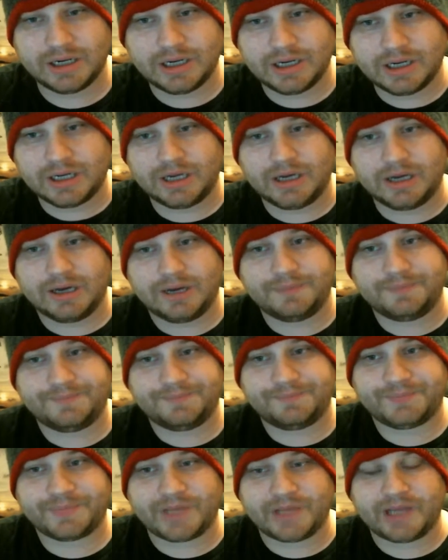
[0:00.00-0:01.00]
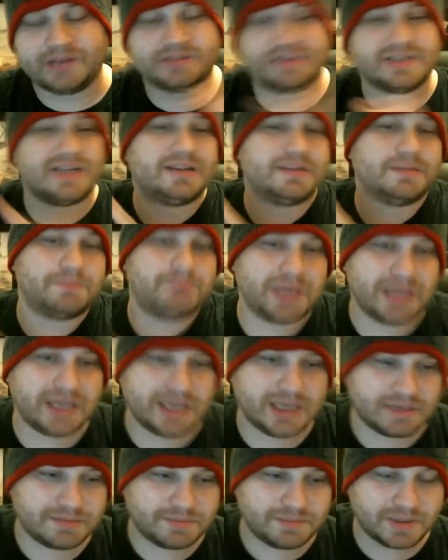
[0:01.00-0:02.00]
I understand the
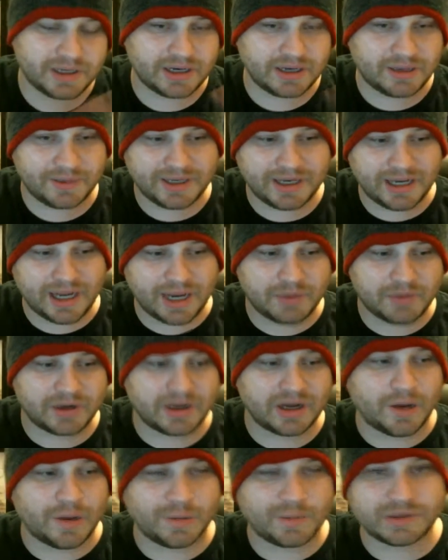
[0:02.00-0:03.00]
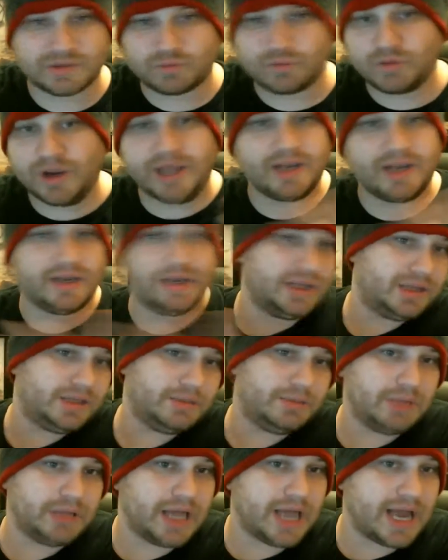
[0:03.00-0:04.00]
pink, but I mean, I would have gone with the red and the
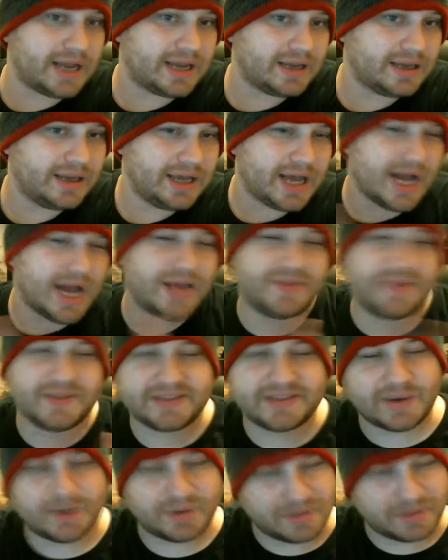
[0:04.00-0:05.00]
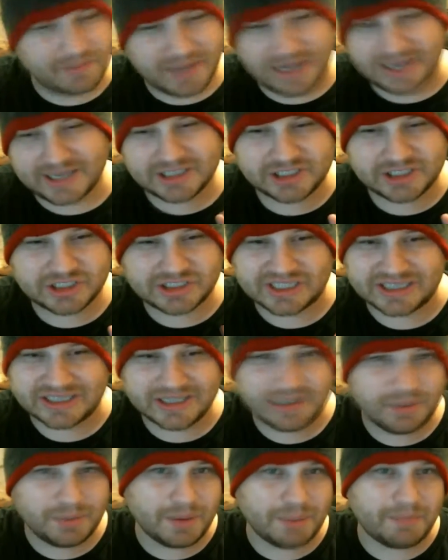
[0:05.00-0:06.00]
black. I think that would have made it just a
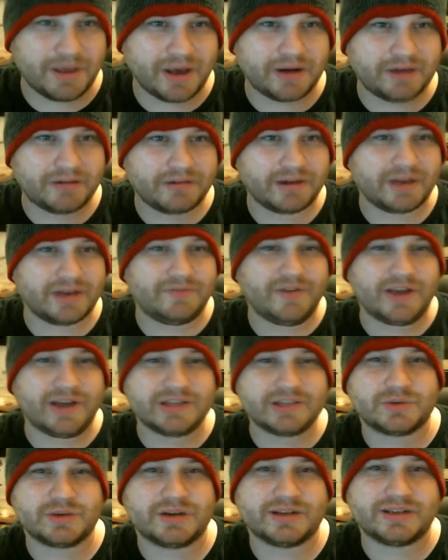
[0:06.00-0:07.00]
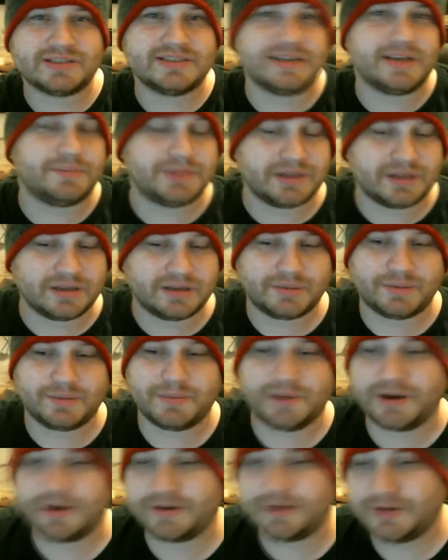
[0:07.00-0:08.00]
little bit better, and fans would have accepted it a little bit
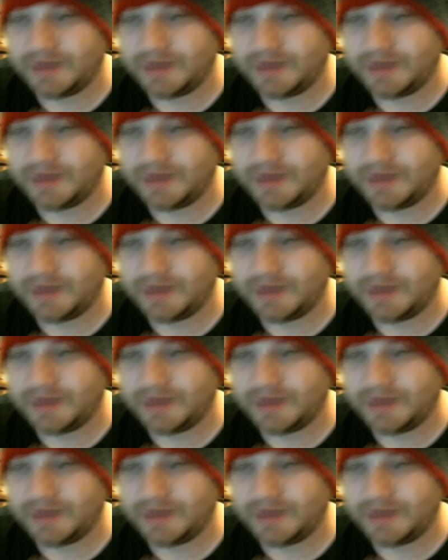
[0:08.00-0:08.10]
better.